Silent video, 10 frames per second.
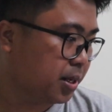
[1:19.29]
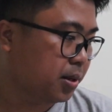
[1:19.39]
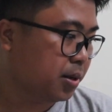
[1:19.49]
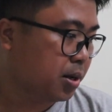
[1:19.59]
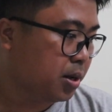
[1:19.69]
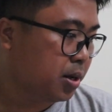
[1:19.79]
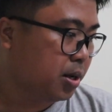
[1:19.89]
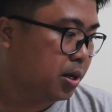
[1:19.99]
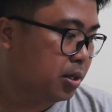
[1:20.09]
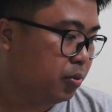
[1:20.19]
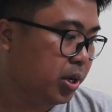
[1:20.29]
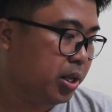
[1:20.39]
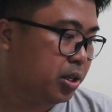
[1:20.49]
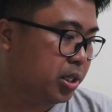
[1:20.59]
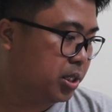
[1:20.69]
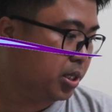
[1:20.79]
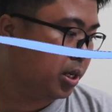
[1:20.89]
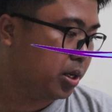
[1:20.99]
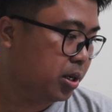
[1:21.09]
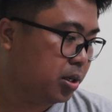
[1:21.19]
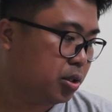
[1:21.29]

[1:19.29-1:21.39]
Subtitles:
and it's really interesting here.